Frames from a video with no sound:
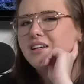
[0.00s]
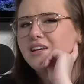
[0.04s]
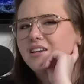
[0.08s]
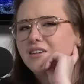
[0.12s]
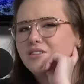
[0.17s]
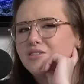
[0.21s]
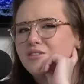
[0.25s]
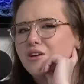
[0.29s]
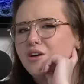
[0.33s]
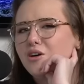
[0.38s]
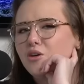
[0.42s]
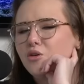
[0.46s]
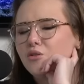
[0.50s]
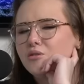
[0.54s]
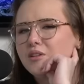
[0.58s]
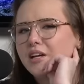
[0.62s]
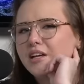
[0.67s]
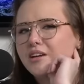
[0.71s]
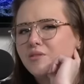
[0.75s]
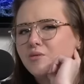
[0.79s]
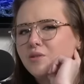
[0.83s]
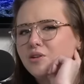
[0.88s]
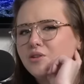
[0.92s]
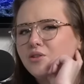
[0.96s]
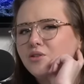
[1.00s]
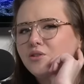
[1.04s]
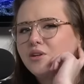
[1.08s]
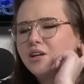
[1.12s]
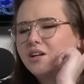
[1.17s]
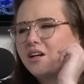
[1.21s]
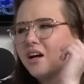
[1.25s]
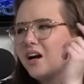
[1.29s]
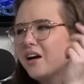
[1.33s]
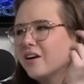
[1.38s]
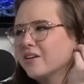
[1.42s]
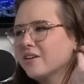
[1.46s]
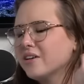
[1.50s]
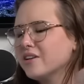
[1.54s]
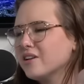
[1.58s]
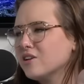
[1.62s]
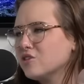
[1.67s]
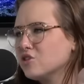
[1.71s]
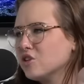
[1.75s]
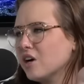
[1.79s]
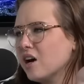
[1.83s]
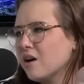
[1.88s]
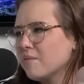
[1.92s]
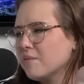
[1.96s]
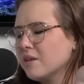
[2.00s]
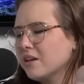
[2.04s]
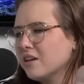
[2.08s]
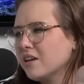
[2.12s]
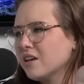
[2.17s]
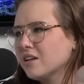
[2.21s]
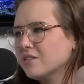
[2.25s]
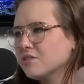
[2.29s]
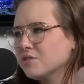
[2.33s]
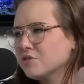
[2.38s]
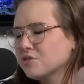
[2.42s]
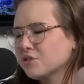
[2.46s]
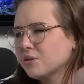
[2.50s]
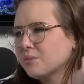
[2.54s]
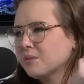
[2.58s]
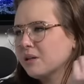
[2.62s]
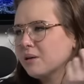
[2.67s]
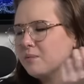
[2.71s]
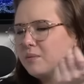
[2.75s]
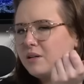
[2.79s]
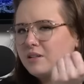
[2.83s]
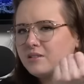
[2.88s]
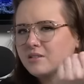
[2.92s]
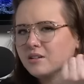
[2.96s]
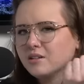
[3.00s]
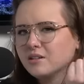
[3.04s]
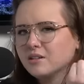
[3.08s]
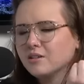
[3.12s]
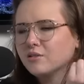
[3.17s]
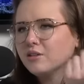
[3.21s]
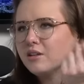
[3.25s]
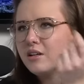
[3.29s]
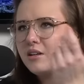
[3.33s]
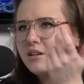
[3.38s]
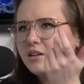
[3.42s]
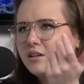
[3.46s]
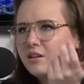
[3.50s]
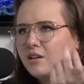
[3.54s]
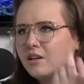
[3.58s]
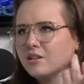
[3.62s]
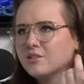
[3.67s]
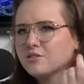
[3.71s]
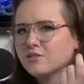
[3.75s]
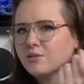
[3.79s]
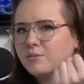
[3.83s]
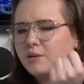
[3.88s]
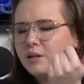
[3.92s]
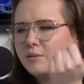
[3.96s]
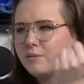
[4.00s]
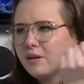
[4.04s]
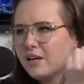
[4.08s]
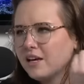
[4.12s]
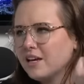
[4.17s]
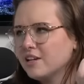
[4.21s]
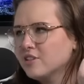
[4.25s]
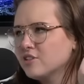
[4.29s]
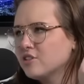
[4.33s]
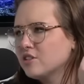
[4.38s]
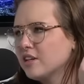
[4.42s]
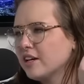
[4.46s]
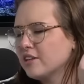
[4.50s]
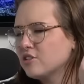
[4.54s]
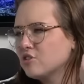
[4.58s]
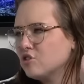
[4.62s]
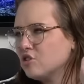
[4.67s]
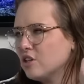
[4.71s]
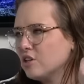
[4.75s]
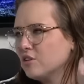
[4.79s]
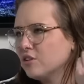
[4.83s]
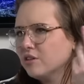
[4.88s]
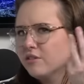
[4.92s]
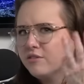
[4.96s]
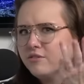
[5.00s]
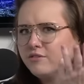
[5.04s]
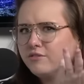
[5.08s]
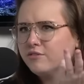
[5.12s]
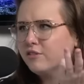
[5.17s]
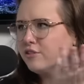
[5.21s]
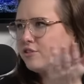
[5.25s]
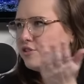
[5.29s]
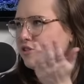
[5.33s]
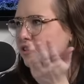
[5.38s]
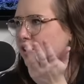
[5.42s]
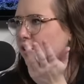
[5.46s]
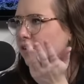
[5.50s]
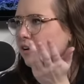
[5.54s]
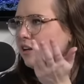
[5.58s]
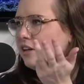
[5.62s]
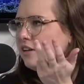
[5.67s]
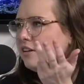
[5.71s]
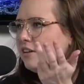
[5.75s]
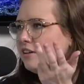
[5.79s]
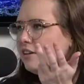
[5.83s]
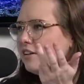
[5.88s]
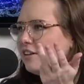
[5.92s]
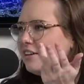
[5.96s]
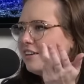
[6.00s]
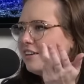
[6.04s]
like, no, like when you get hired at a job, they can't discriminate based on, they can't discriminate age, sex, gender, persona.